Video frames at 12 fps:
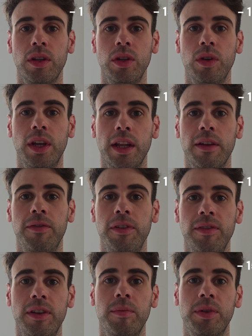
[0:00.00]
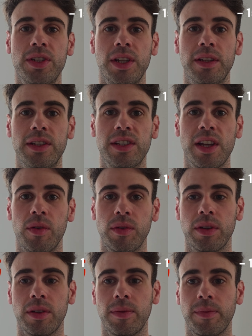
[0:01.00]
you get a 15% discount.